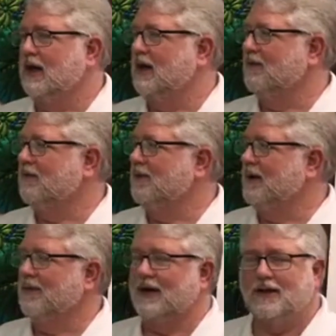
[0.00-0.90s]
remember,
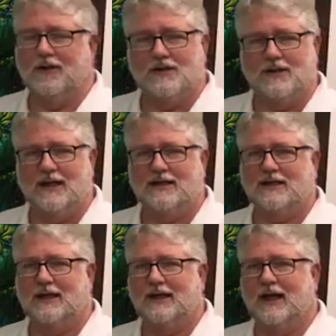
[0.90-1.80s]
get those nests
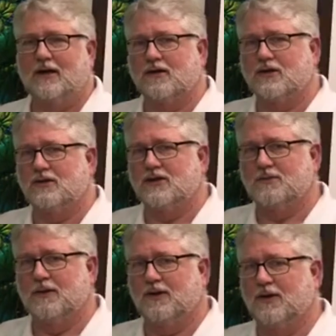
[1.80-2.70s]
cleaned out, because you'll just
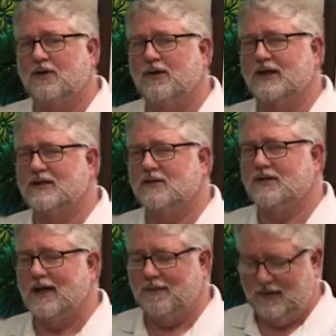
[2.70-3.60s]
build a new nest on
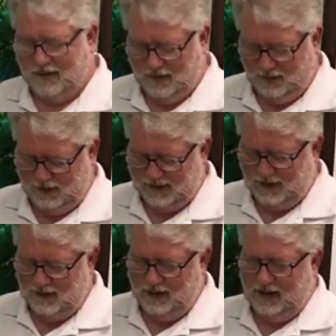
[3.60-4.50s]
top of the old one. So
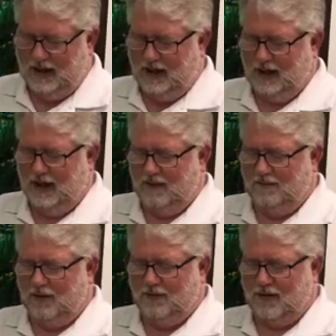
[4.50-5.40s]

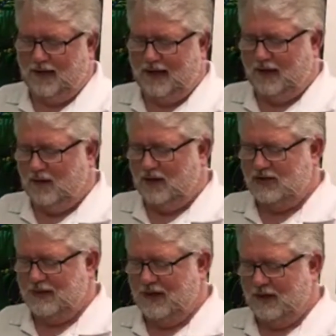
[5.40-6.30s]
bluebird landlords,
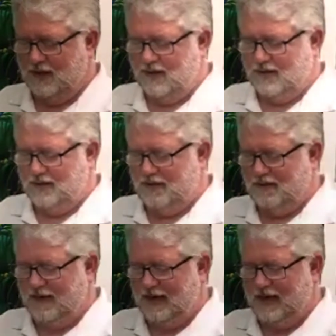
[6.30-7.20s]
be alert and be ready.